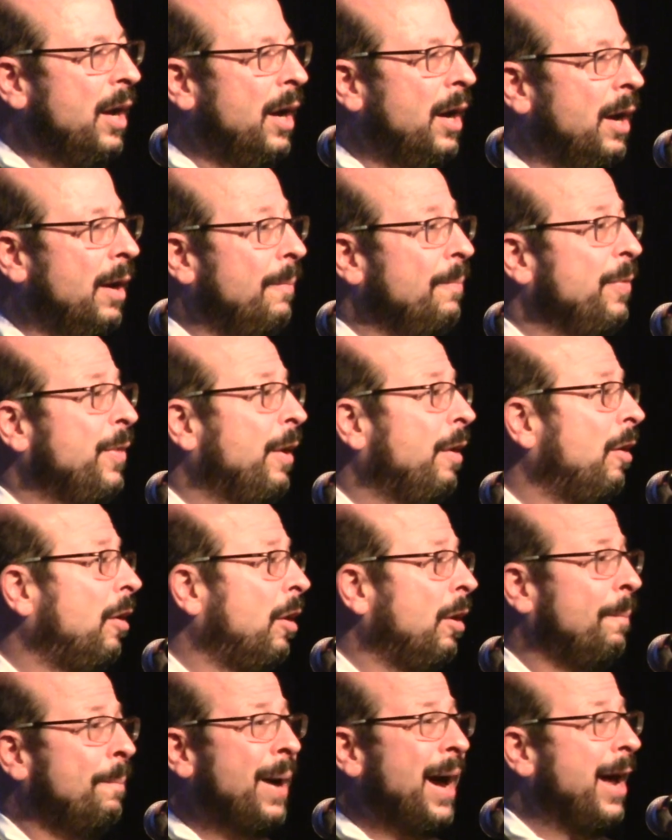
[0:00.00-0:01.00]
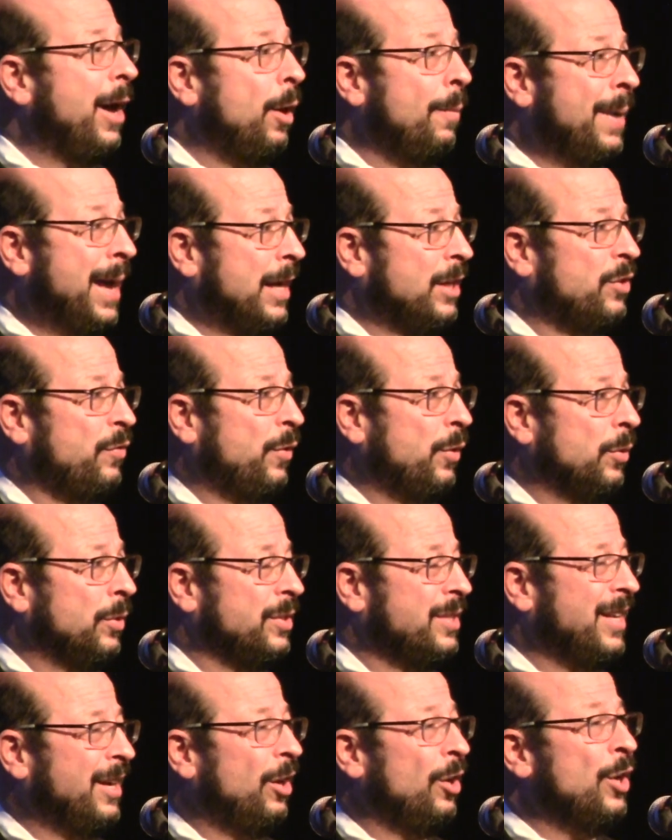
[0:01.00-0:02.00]
Uh, there are biomass
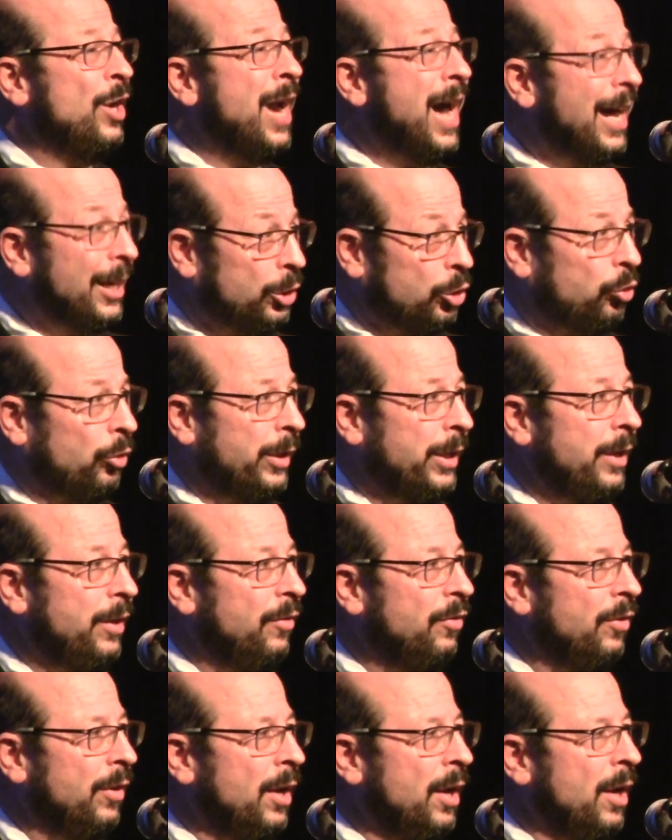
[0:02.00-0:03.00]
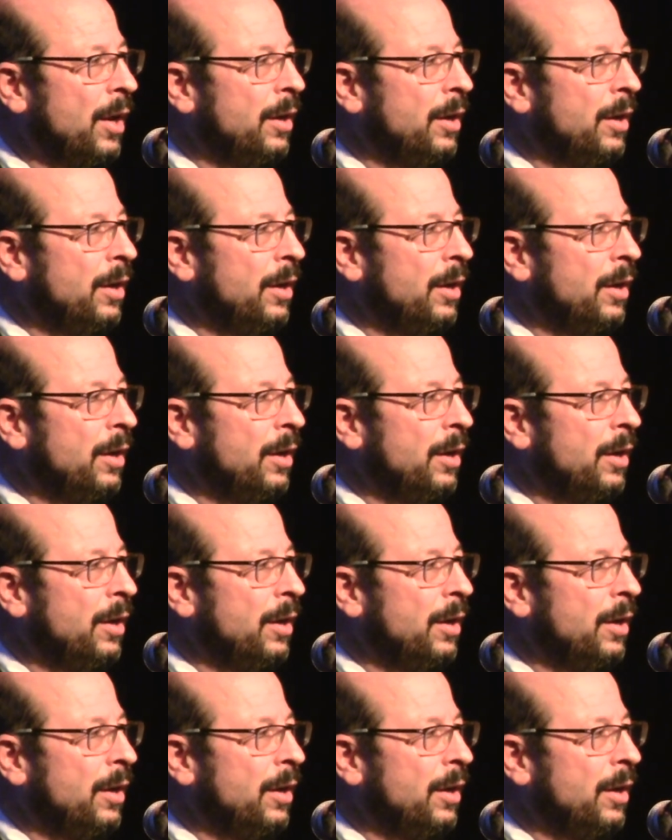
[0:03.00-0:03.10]
fuels that are not trees.